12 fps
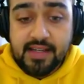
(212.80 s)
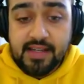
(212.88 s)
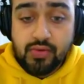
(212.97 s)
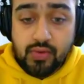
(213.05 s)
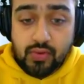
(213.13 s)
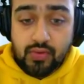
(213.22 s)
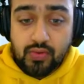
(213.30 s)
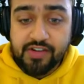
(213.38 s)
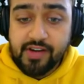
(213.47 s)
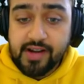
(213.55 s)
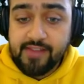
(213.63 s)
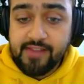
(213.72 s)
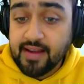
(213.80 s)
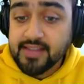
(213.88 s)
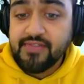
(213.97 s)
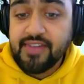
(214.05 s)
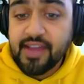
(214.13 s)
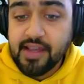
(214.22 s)
As we have seen, to do
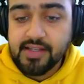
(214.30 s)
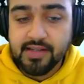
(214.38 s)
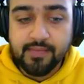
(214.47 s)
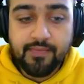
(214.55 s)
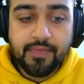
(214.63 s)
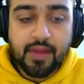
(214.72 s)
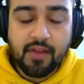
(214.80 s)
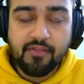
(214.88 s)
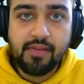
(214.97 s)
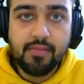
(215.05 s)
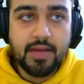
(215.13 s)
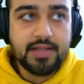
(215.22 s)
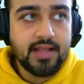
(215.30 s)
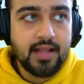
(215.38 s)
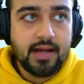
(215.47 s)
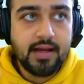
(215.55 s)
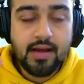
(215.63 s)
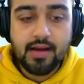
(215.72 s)
generative classification,
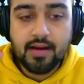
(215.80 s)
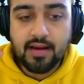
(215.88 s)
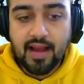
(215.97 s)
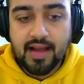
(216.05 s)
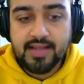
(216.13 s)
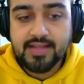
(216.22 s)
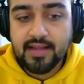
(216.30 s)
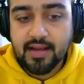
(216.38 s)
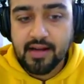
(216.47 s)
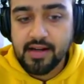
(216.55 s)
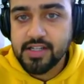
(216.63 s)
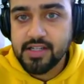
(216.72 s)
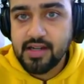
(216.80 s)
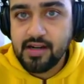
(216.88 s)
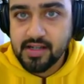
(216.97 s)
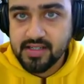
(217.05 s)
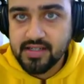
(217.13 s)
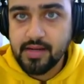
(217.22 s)
we must learn a
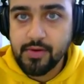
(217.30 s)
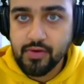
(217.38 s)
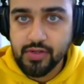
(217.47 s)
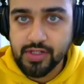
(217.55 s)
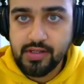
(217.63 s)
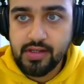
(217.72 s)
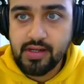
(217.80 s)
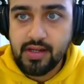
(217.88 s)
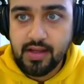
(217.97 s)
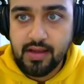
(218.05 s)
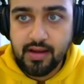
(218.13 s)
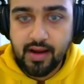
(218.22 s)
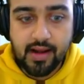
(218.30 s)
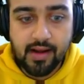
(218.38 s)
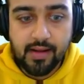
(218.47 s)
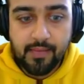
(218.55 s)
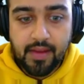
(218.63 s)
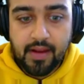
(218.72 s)
class conditional distribution,
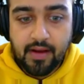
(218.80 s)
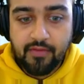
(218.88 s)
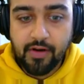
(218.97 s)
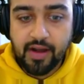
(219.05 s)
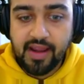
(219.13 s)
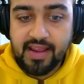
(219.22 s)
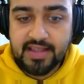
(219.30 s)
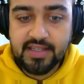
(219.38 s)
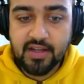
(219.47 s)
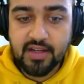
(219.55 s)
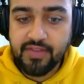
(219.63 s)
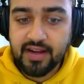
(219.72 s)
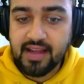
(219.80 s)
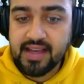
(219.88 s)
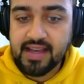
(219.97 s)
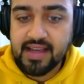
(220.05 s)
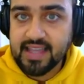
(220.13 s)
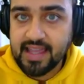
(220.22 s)
right, for
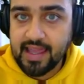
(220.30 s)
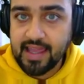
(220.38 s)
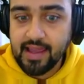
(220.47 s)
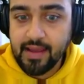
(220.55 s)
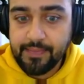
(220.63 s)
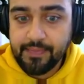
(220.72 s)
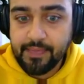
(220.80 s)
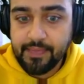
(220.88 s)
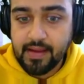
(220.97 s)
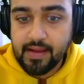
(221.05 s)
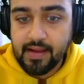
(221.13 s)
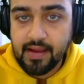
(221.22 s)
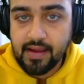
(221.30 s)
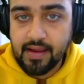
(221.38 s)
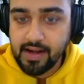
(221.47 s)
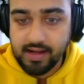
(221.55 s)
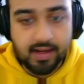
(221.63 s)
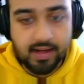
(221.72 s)
each of the class K
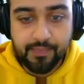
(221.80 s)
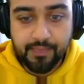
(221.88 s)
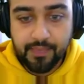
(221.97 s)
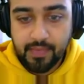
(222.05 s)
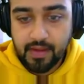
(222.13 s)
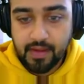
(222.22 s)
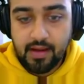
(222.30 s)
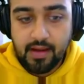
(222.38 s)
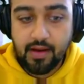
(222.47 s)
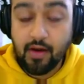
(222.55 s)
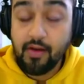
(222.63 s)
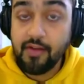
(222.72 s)
in our data.